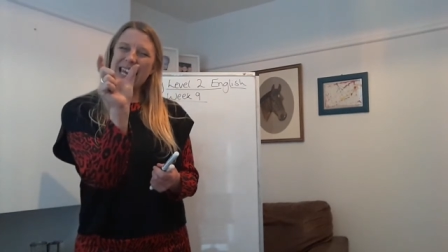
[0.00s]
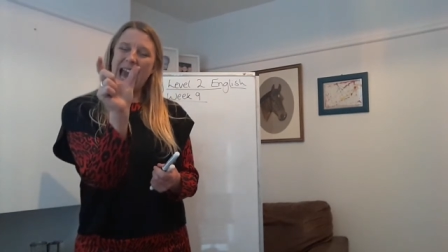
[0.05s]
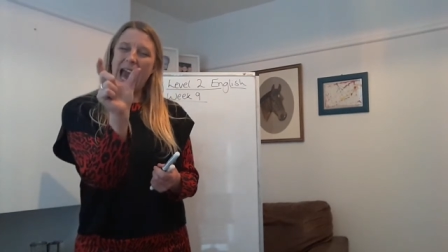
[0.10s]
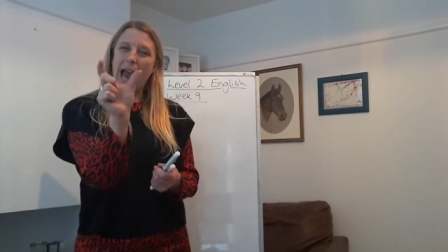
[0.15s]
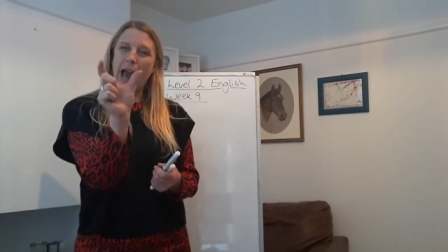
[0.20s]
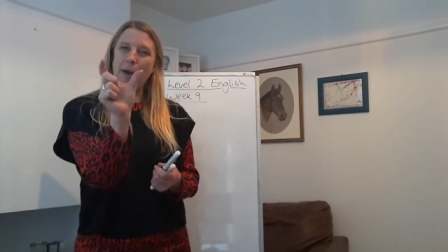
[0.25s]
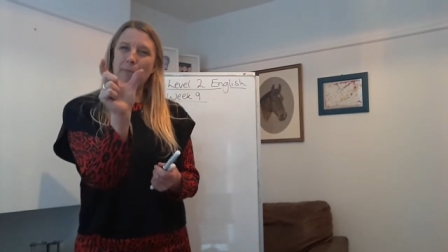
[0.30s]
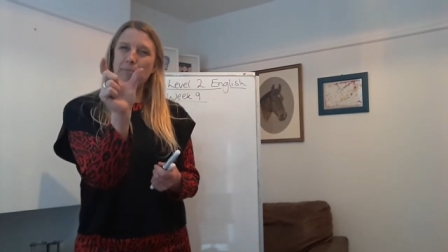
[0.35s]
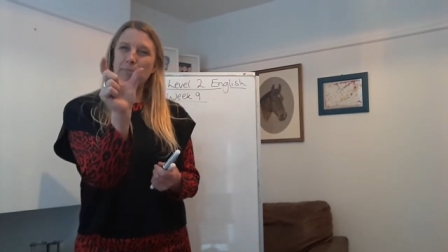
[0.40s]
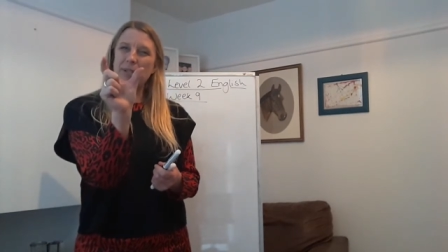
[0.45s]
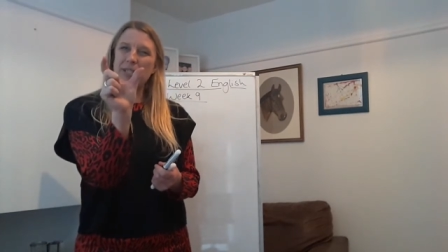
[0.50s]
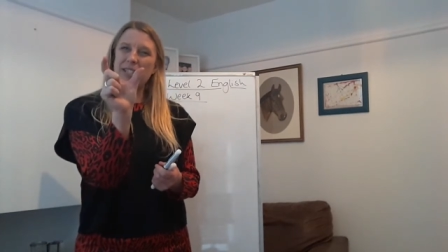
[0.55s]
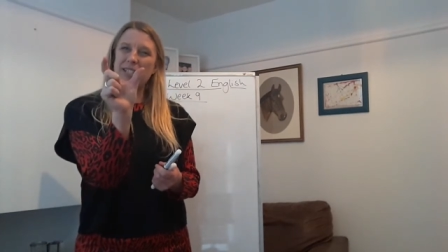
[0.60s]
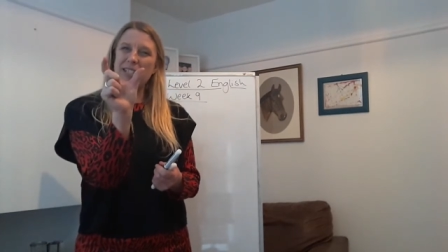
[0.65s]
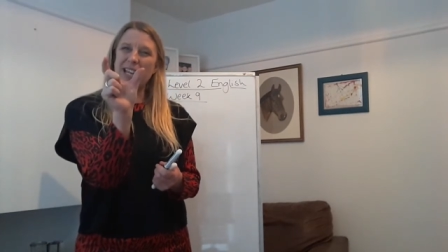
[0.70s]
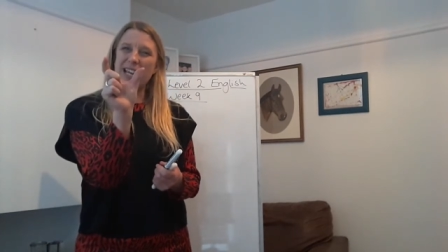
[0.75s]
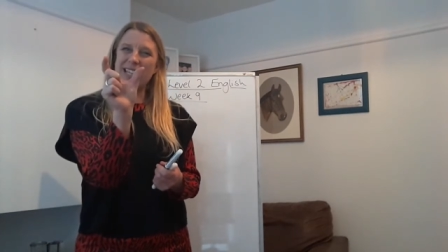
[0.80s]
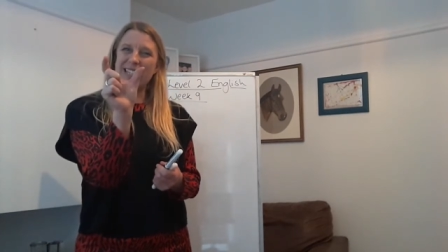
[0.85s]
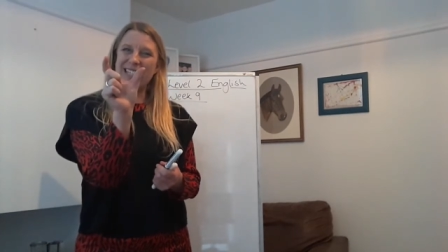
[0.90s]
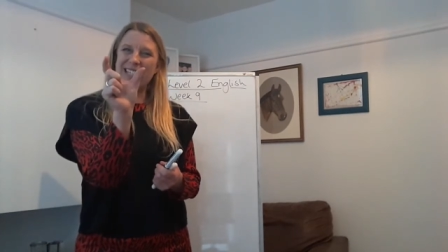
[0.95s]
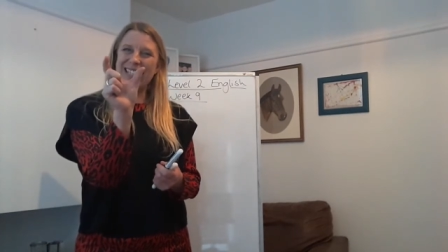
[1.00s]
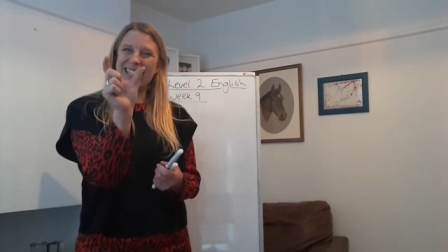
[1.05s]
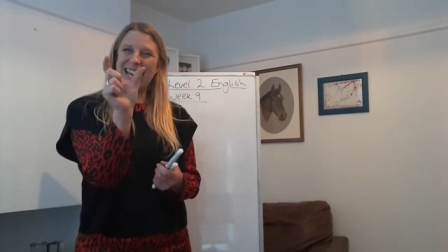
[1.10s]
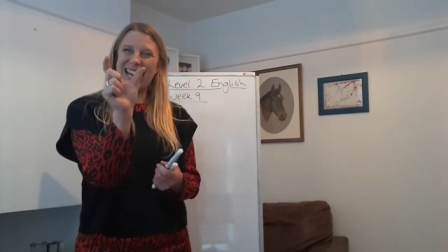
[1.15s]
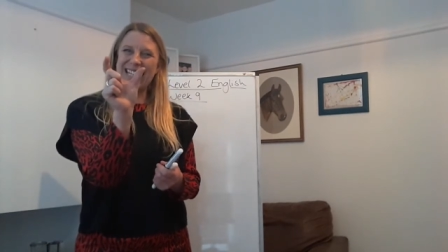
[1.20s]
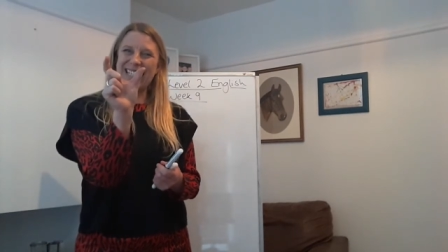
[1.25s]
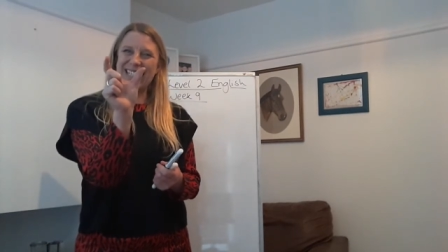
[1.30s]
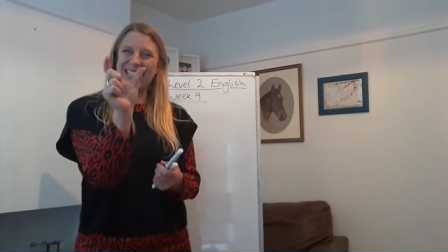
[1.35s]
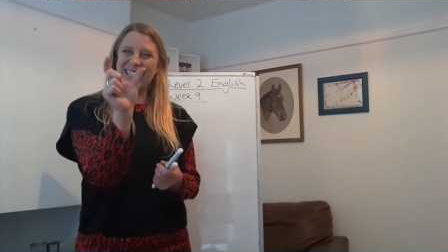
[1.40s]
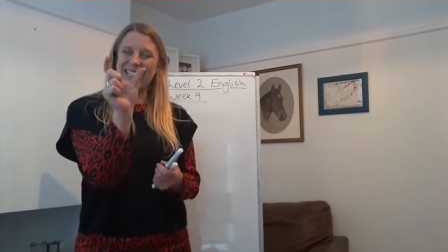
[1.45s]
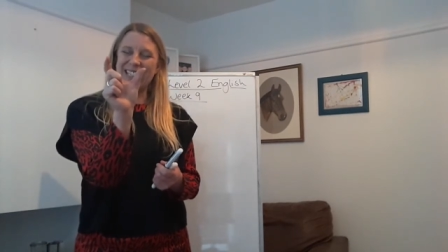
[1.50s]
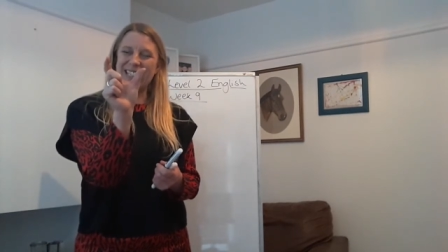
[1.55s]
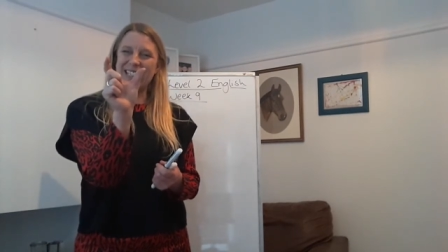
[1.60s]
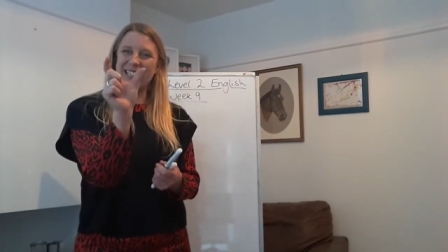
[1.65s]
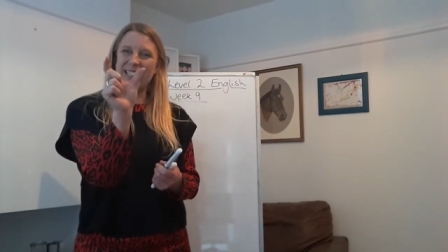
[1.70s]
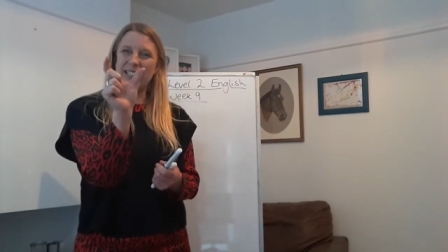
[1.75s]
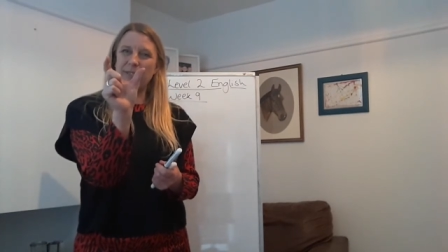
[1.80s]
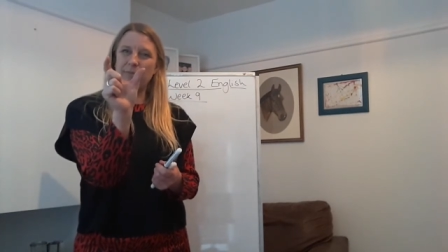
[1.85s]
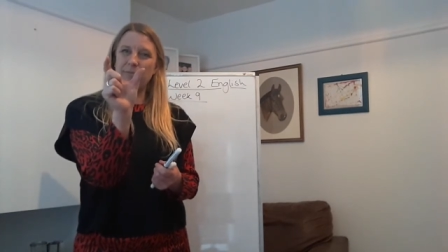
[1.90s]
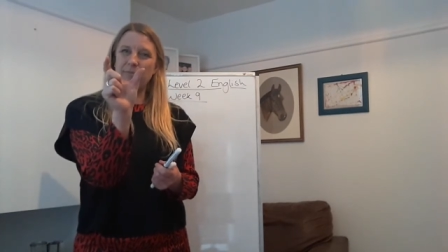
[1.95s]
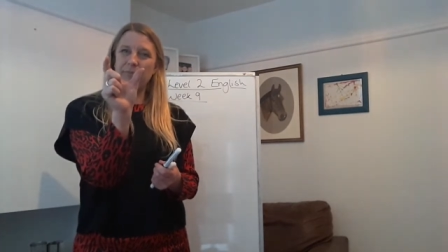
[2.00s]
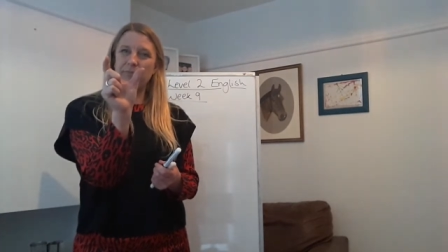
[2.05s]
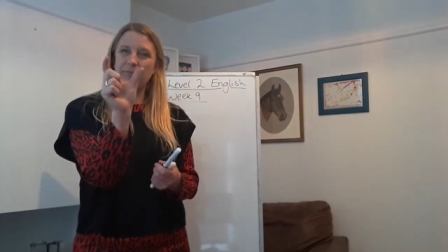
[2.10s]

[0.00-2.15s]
gaps in the sentence.